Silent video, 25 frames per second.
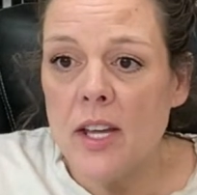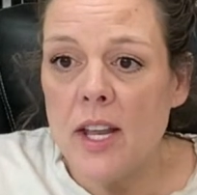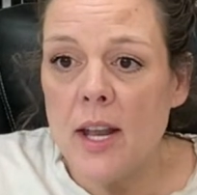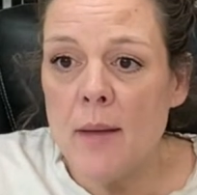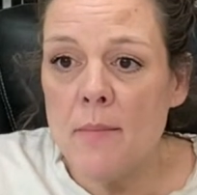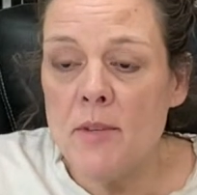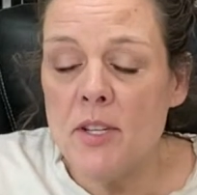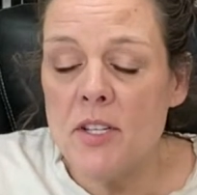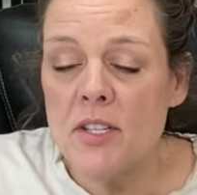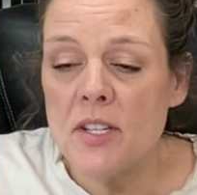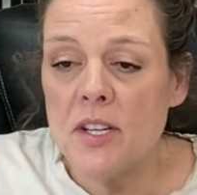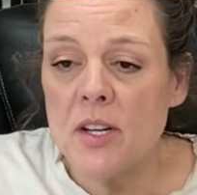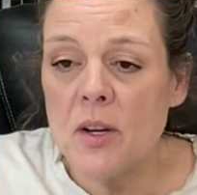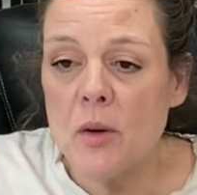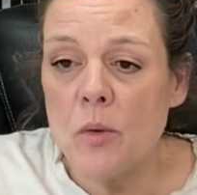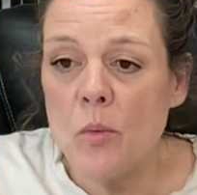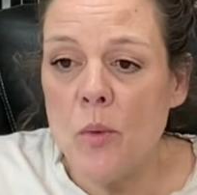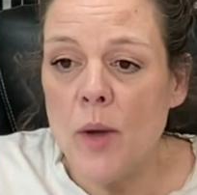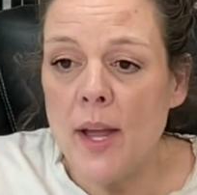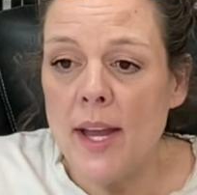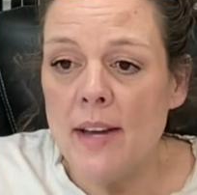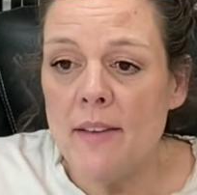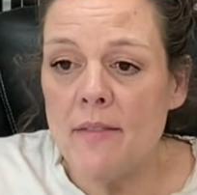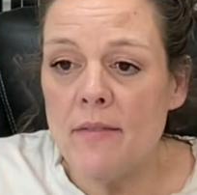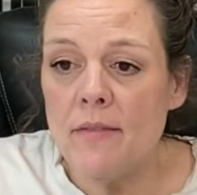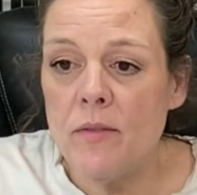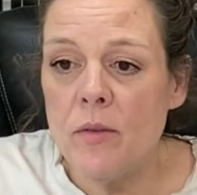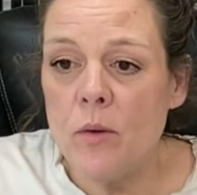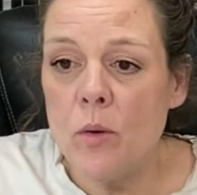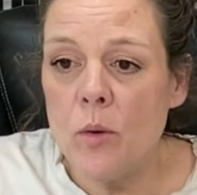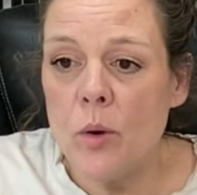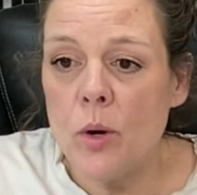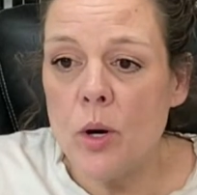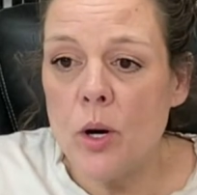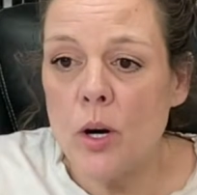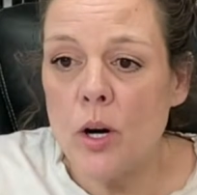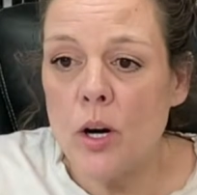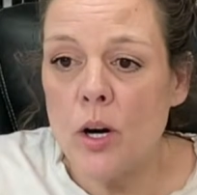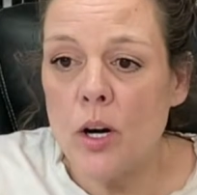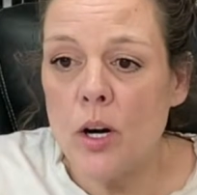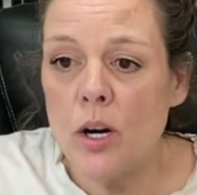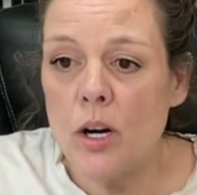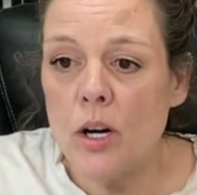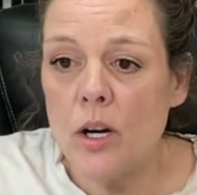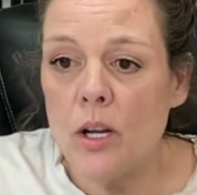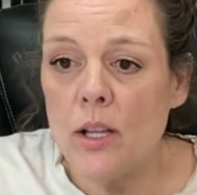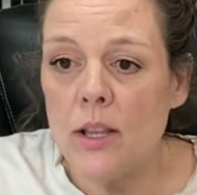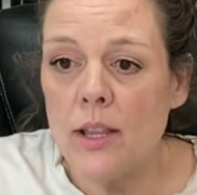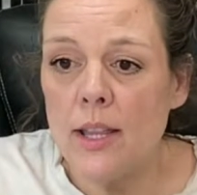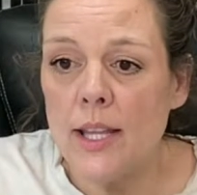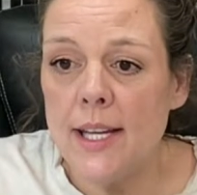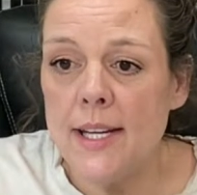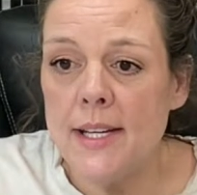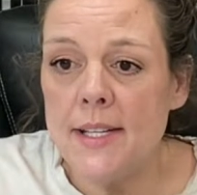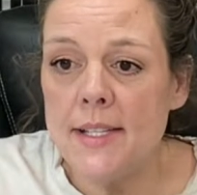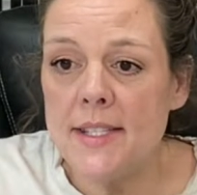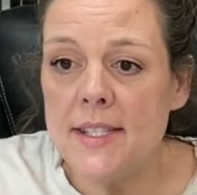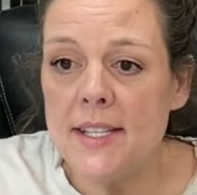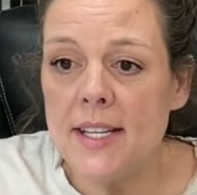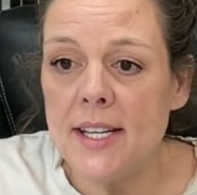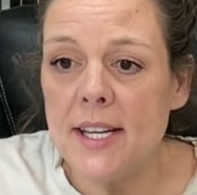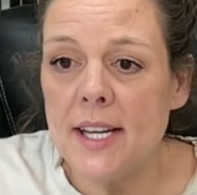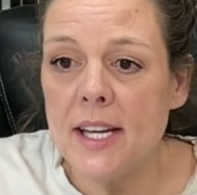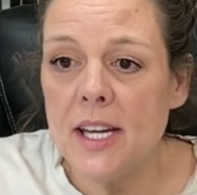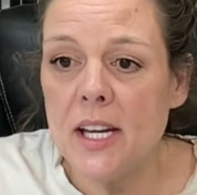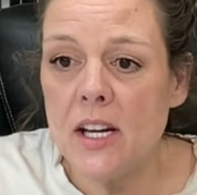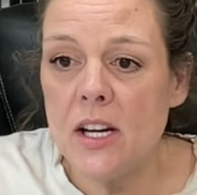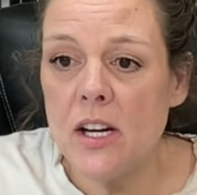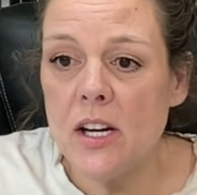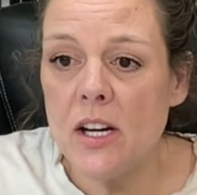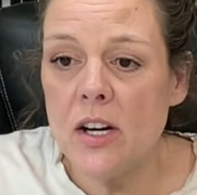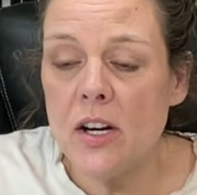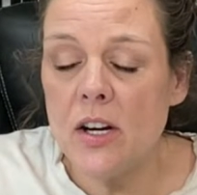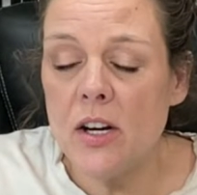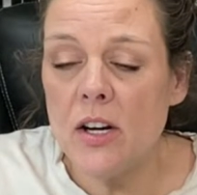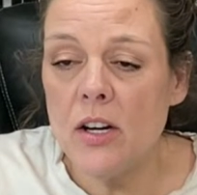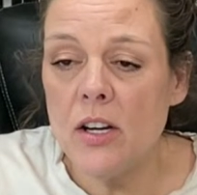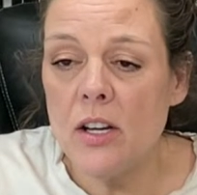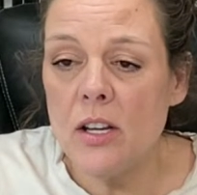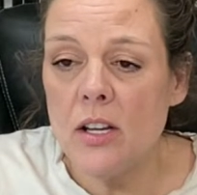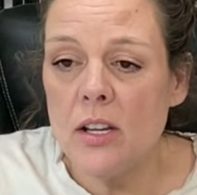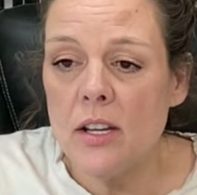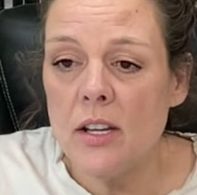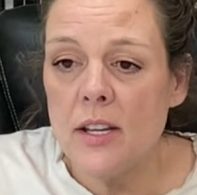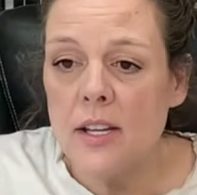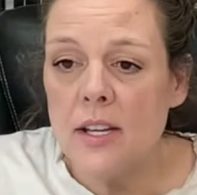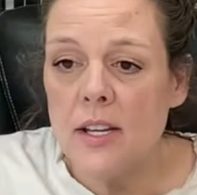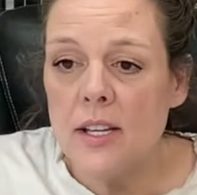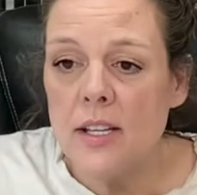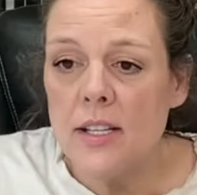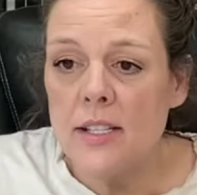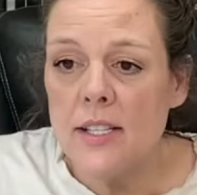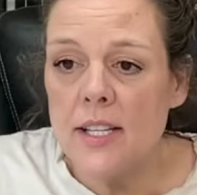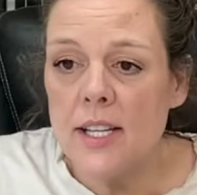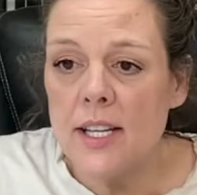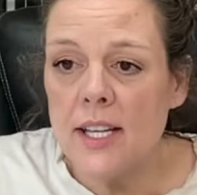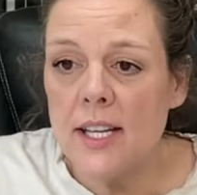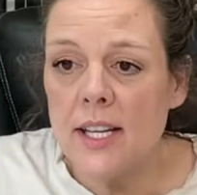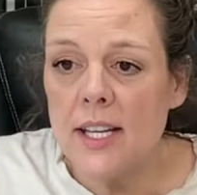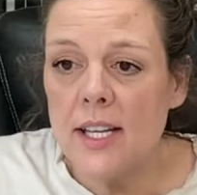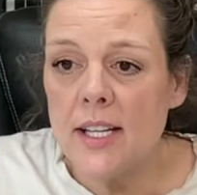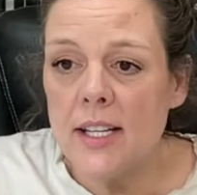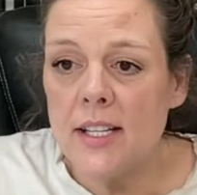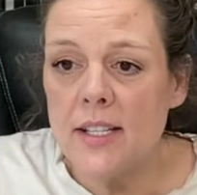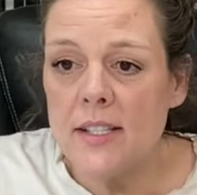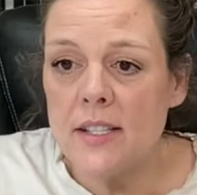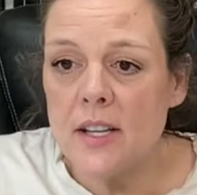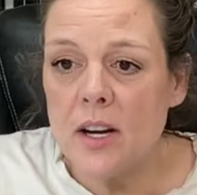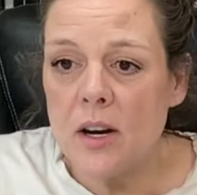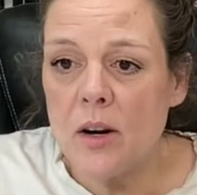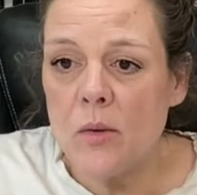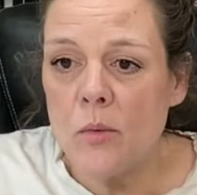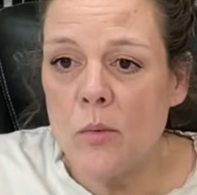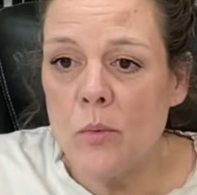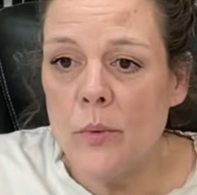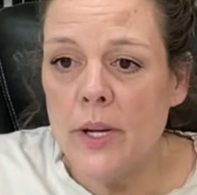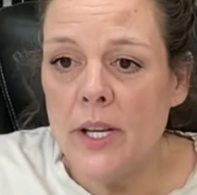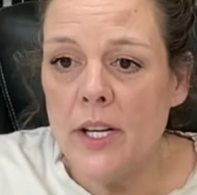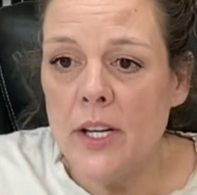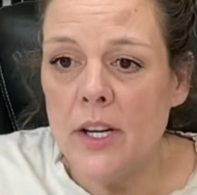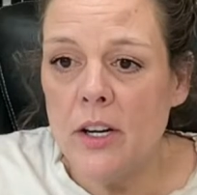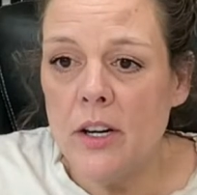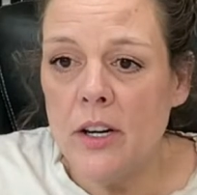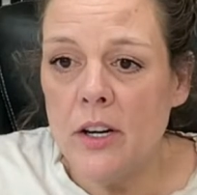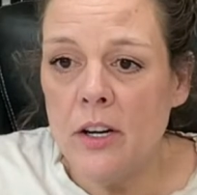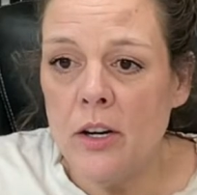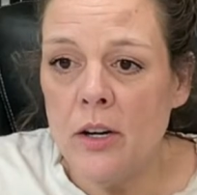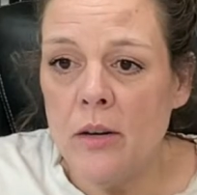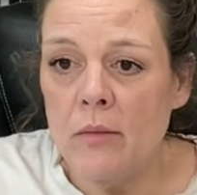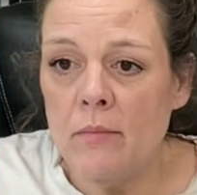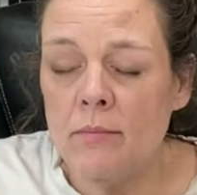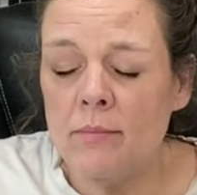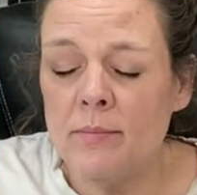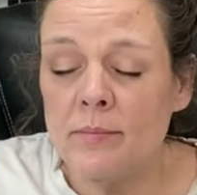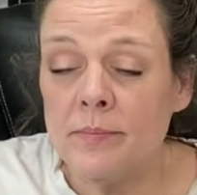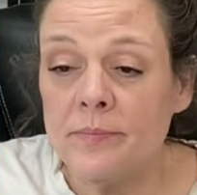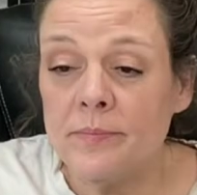I'm just going to wait for Lisa here to get us our winner.